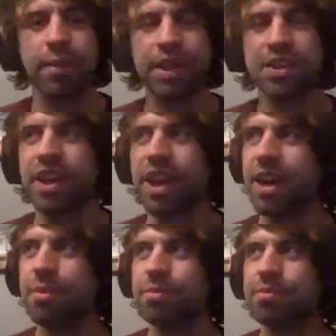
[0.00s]
it's
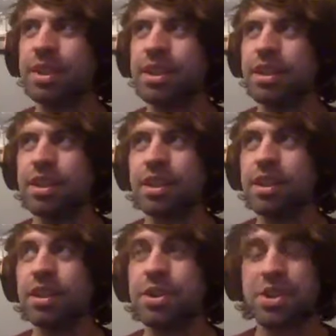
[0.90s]

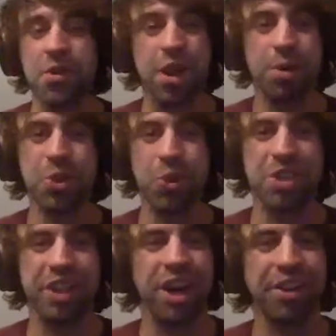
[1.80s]
shows how out of touch
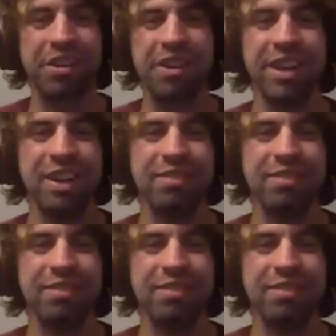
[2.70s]
they are, doesn't it?